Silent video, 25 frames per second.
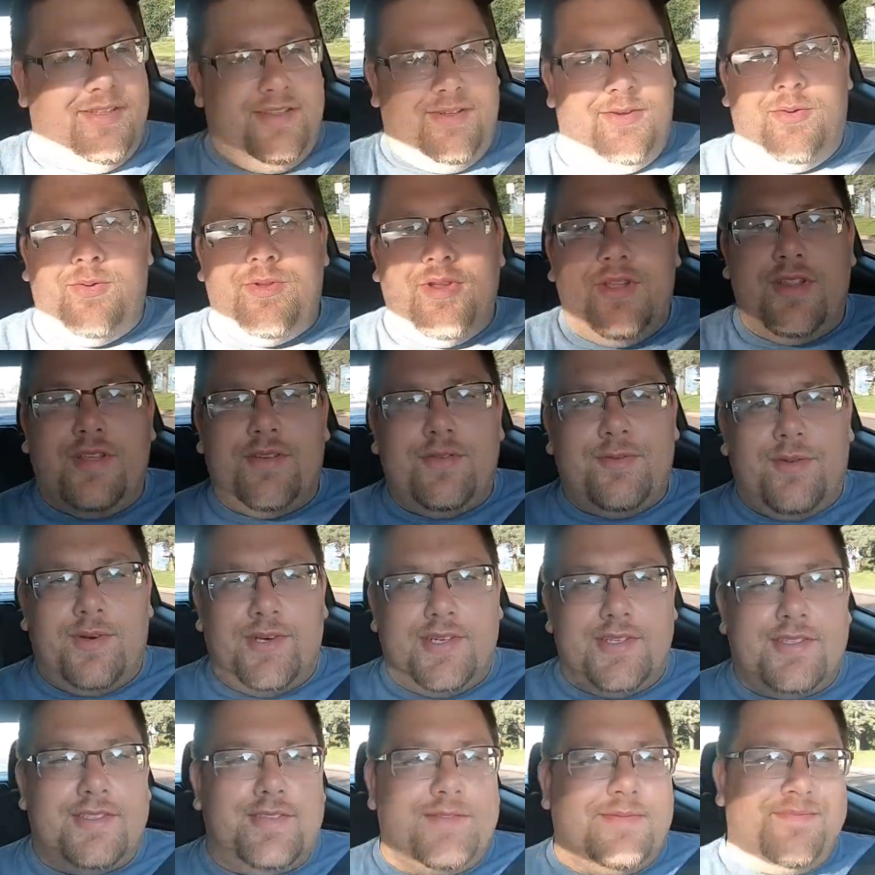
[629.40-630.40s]
You only live
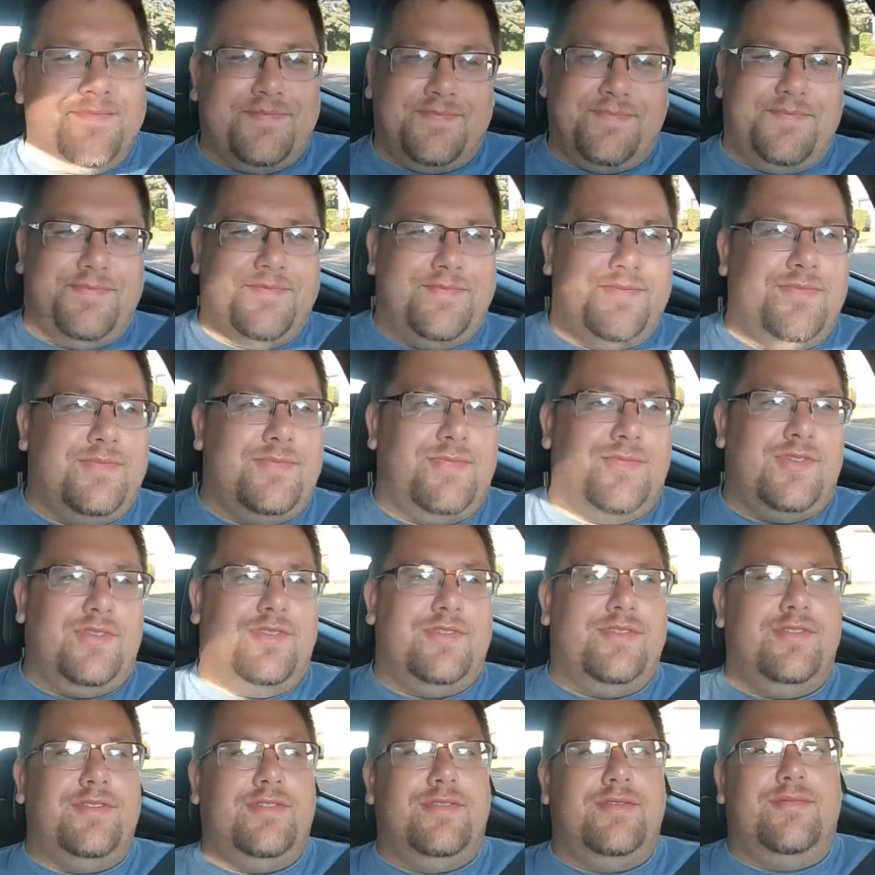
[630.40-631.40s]
once.
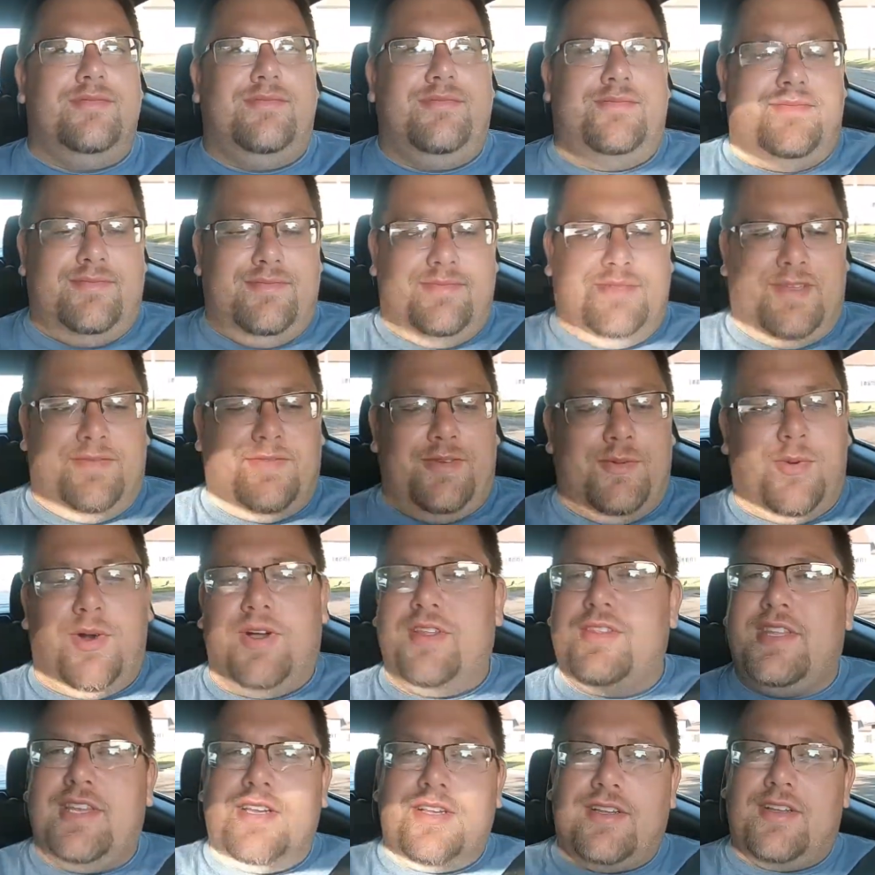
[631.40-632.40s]
If you
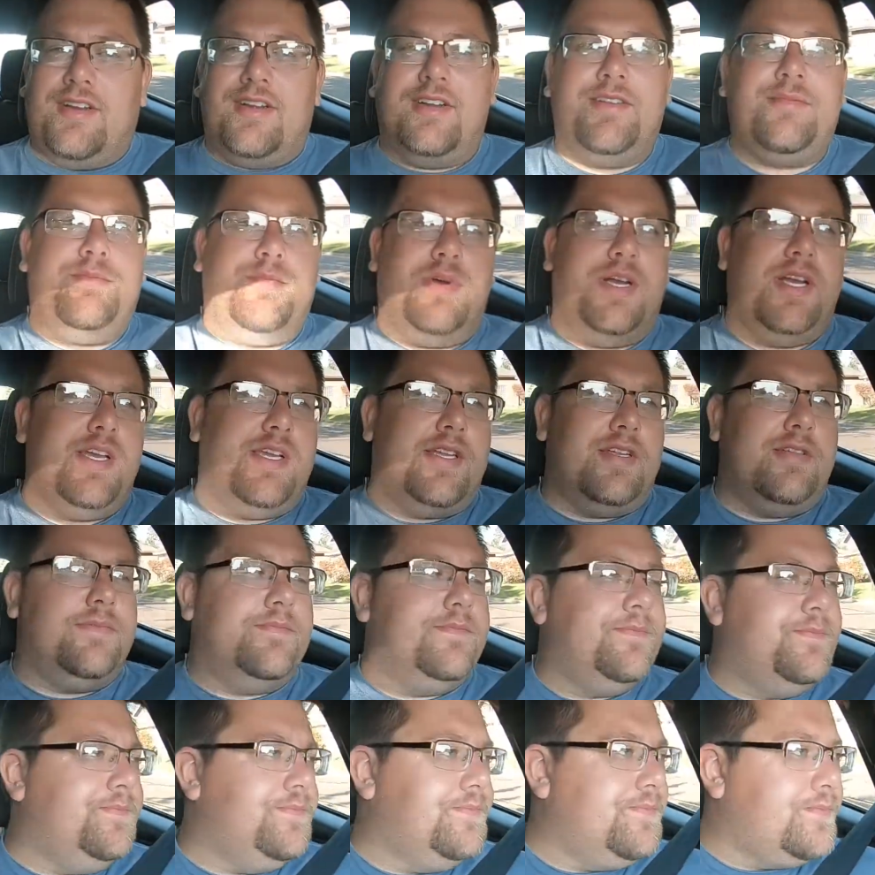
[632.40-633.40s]
want that car, buy it.
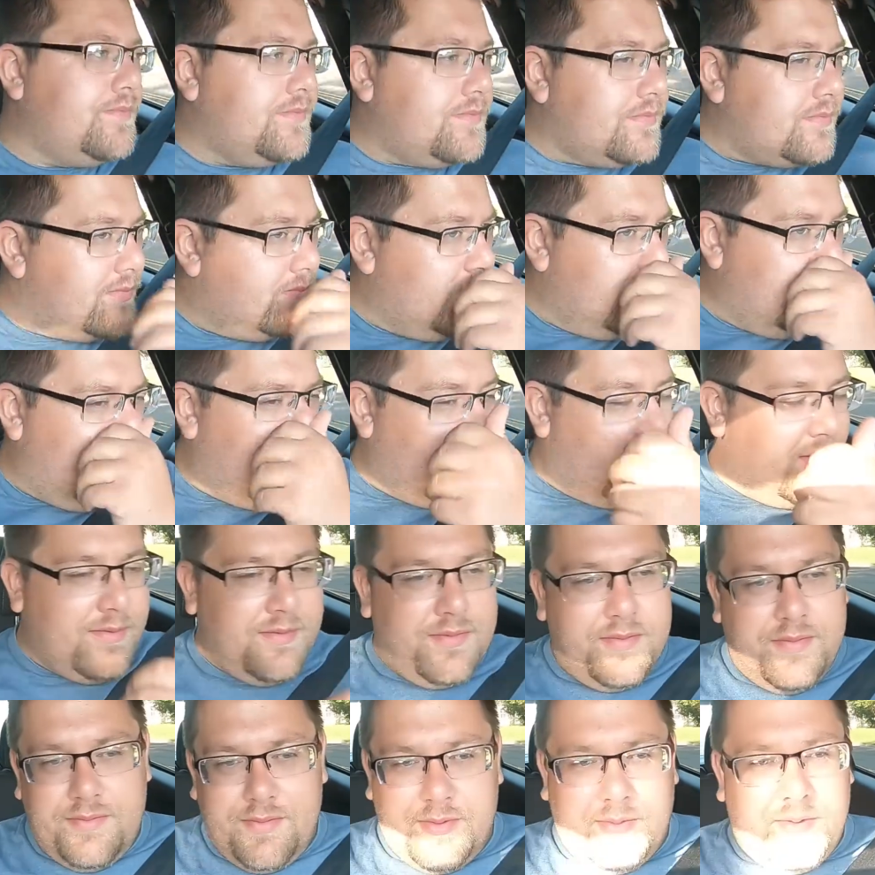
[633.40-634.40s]

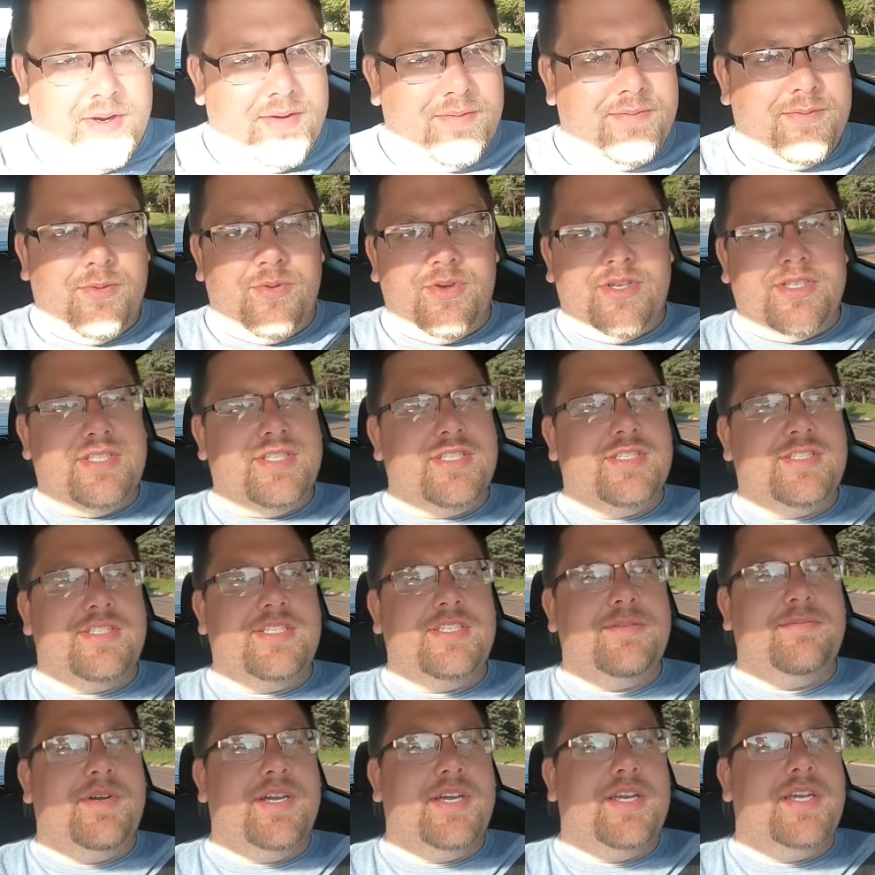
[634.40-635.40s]
If you want a Focus
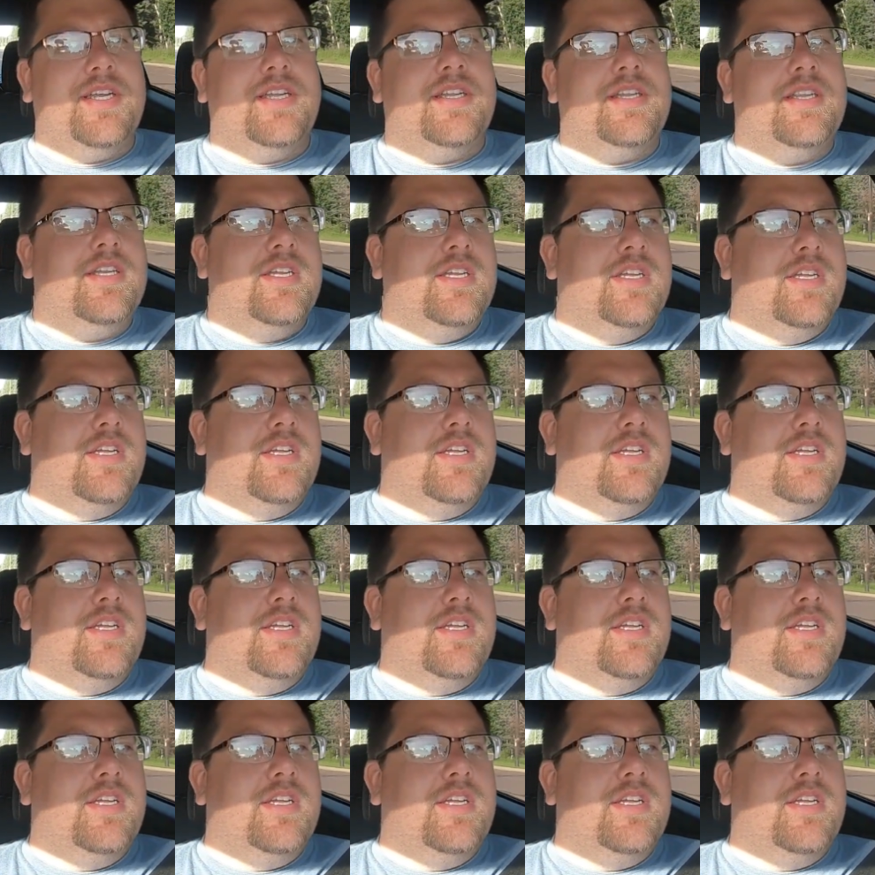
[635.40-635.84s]
ST, buy it.